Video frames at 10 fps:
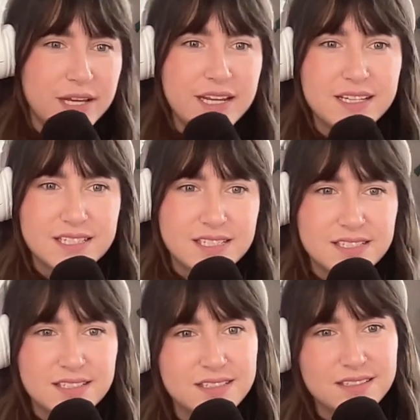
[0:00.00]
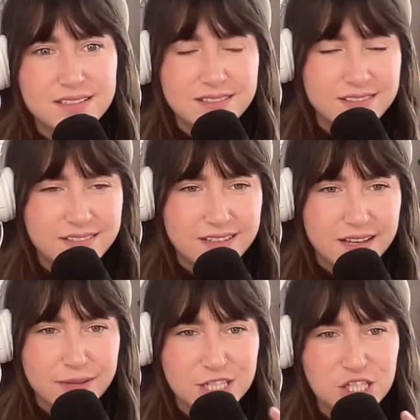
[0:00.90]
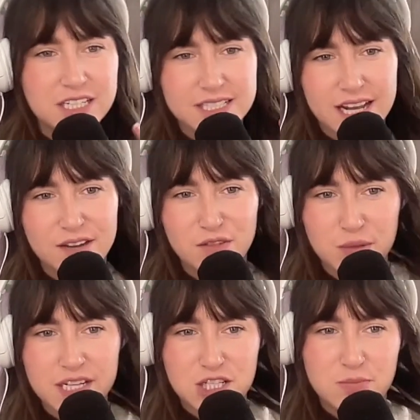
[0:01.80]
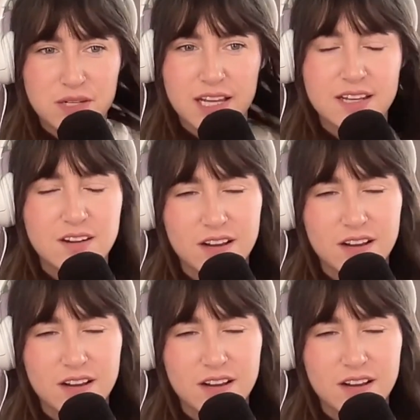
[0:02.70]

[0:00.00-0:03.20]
It doesn't mean that Blake's, I mean, she is kind of a bitch, but like not.